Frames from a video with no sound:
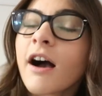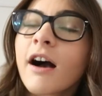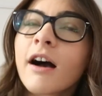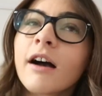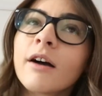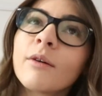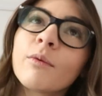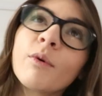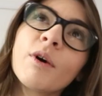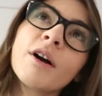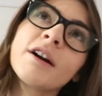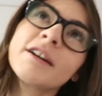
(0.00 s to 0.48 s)

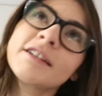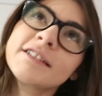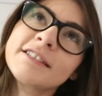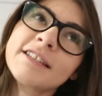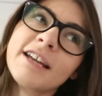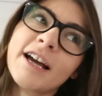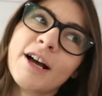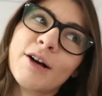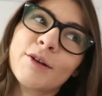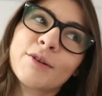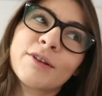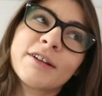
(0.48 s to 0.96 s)
I worked
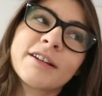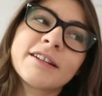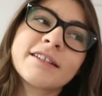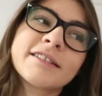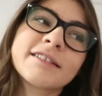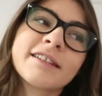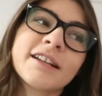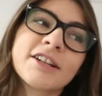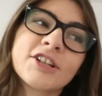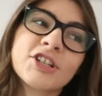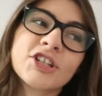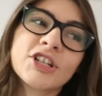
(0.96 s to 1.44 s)
out that
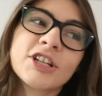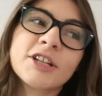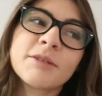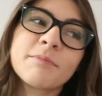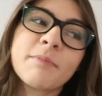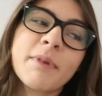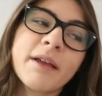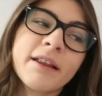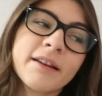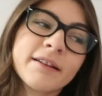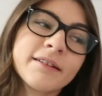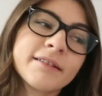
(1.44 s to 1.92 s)
it's actually
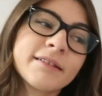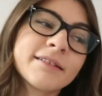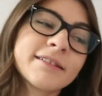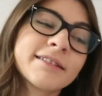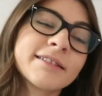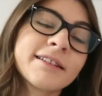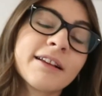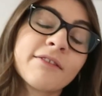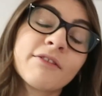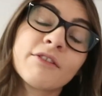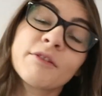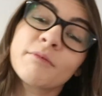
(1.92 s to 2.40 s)
been
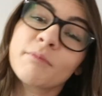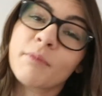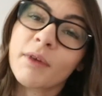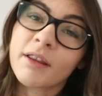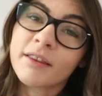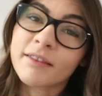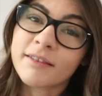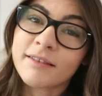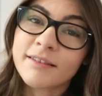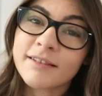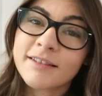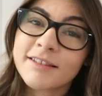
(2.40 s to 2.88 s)
seven
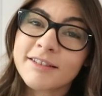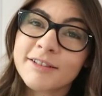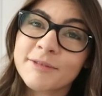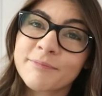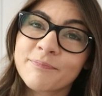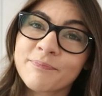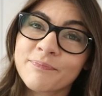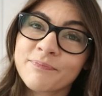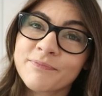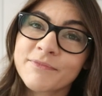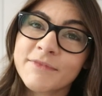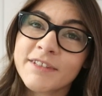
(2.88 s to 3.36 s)
months
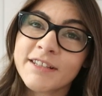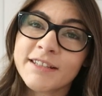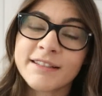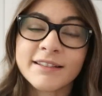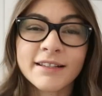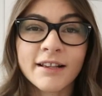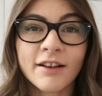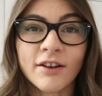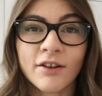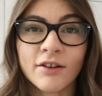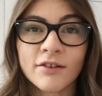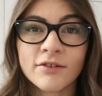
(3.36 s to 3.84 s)

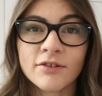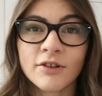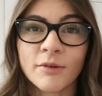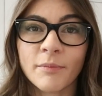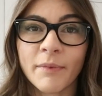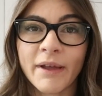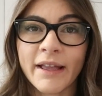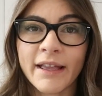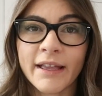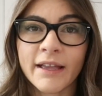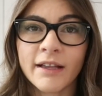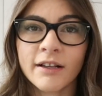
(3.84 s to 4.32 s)
since I last got
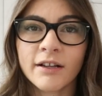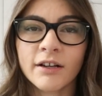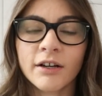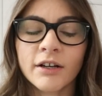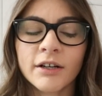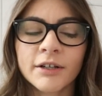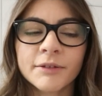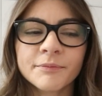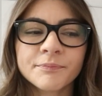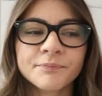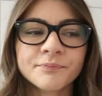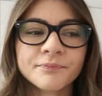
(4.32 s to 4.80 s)
my hair
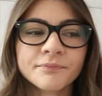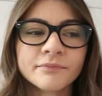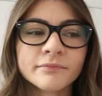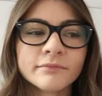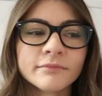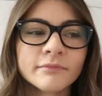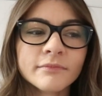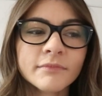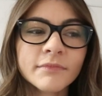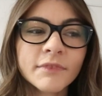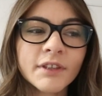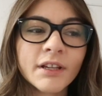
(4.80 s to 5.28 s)
cut.
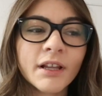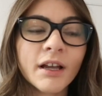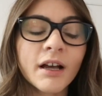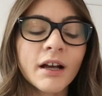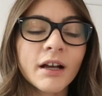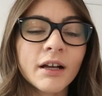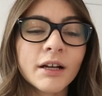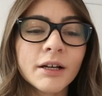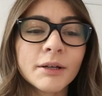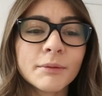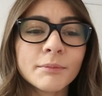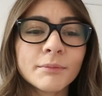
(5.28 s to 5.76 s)

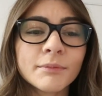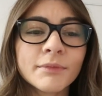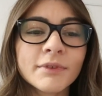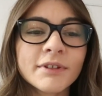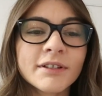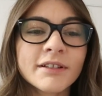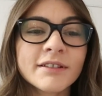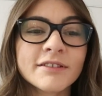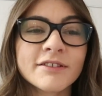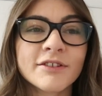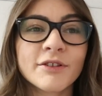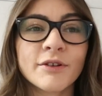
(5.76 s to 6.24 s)
Um,
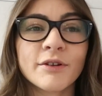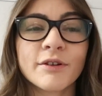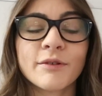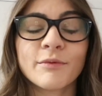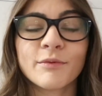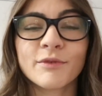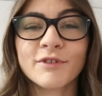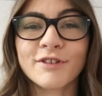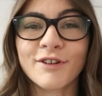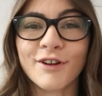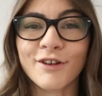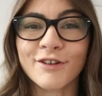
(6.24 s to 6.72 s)
so it
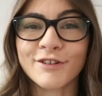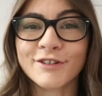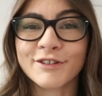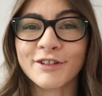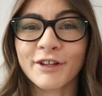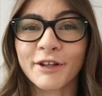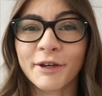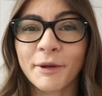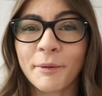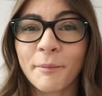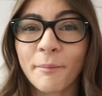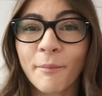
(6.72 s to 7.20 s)
was last
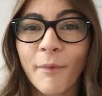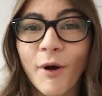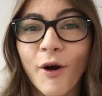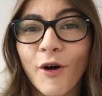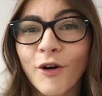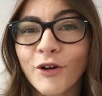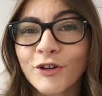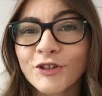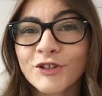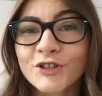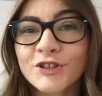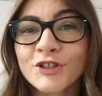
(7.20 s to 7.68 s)
time in
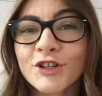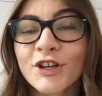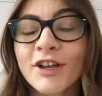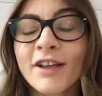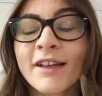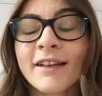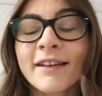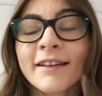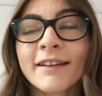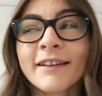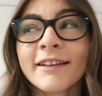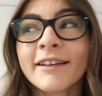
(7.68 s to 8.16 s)
March,
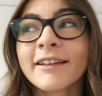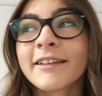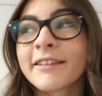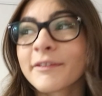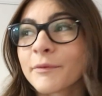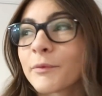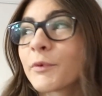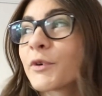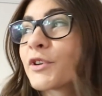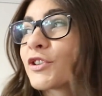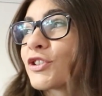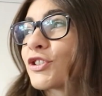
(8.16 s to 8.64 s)

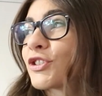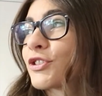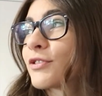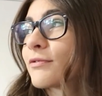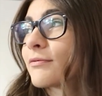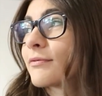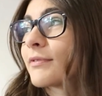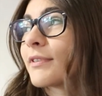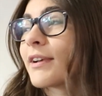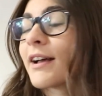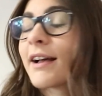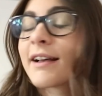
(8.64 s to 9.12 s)

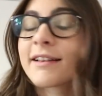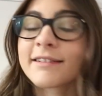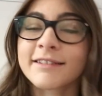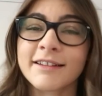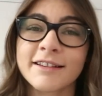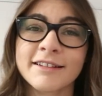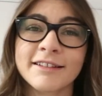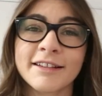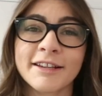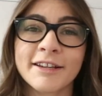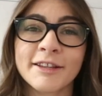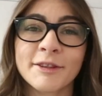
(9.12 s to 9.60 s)
which as
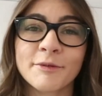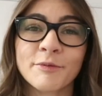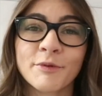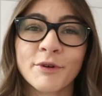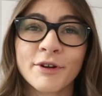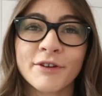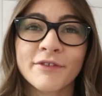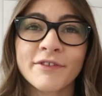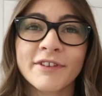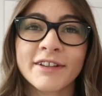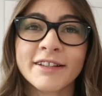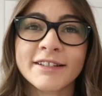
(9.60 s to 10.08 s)
I said in the
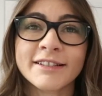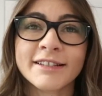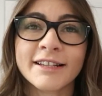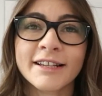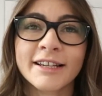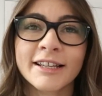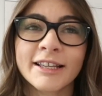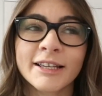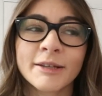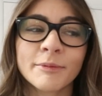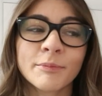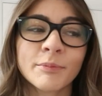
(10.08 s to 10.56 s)
previous
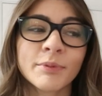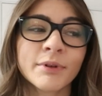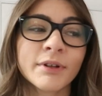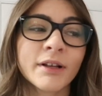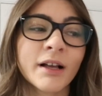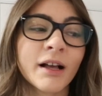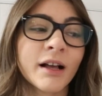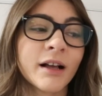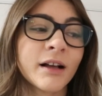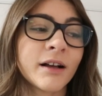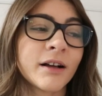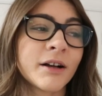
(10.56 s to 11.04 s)
clip,
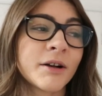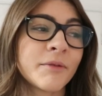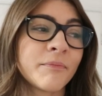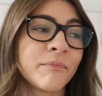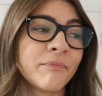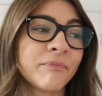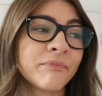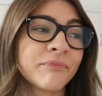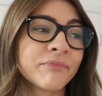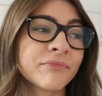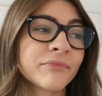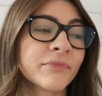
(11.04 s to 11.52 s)

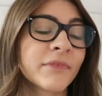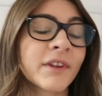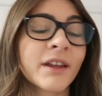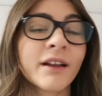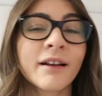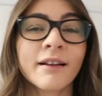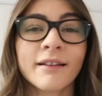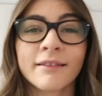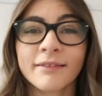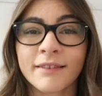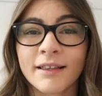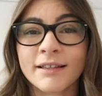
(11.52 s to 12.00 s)
um,
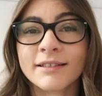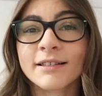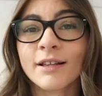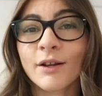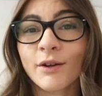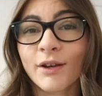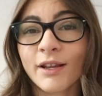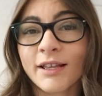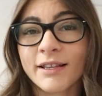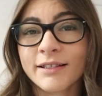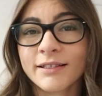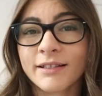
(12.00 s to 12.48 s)
that's
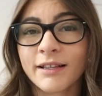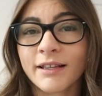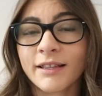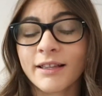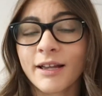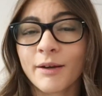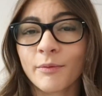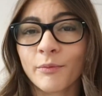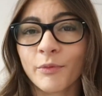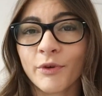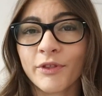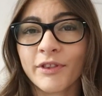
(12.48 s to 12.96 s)
how lazy
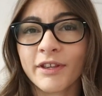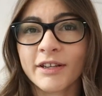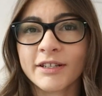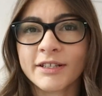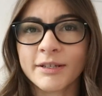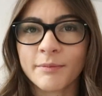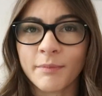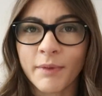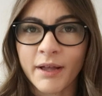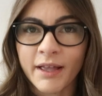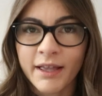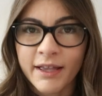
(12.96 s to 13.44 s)
I am with
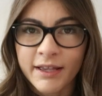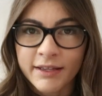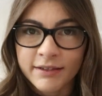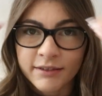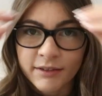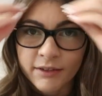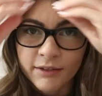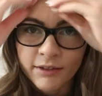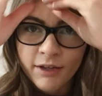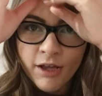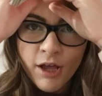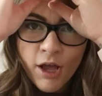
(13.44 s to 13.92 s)
getting my hair
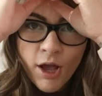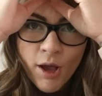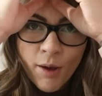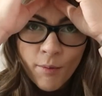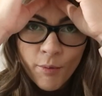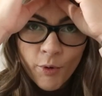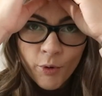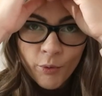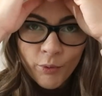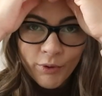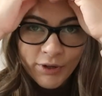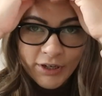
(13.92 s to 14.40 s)
done.
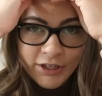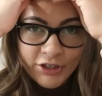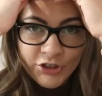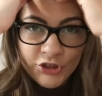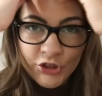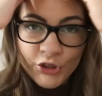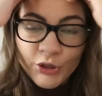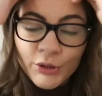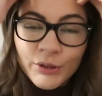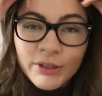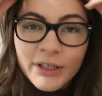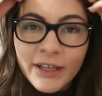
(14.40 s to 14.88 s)
But when I
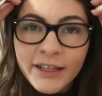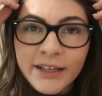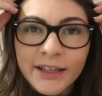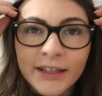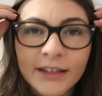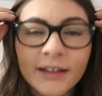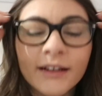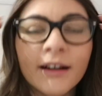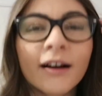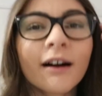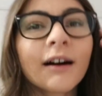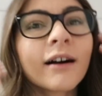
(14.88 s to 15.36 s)
do get
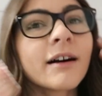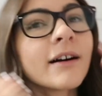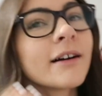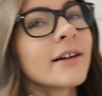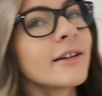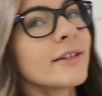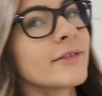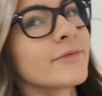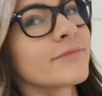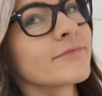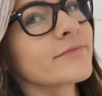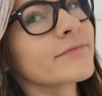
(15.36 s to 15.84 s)
it
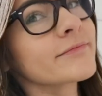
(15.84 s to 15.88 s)
cut,